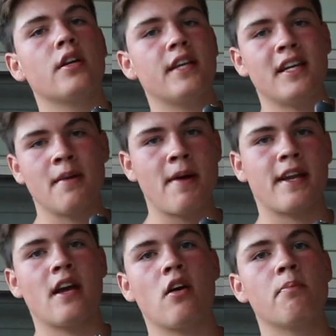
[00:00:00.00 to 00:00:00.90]
getting it
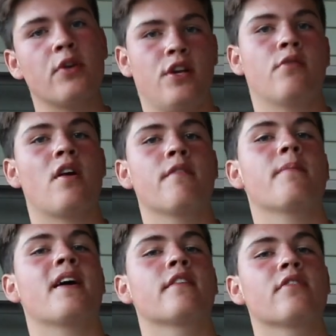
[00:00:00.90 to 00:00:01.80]
back out, putting it right
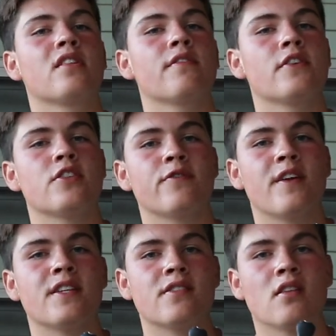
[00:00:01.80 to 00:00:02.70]
back in front of the fish's
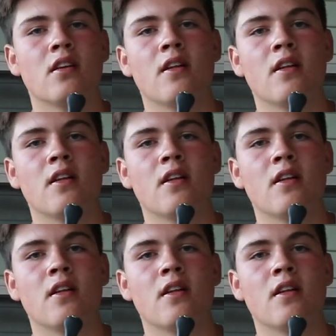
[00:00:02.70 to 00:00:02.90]
face,